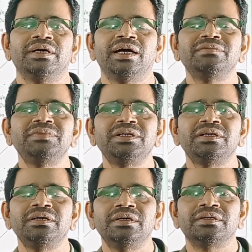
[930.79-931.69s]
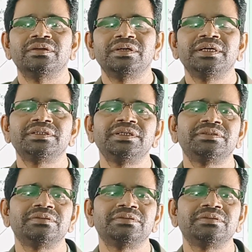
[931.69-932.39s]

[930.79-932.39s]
I mean the excess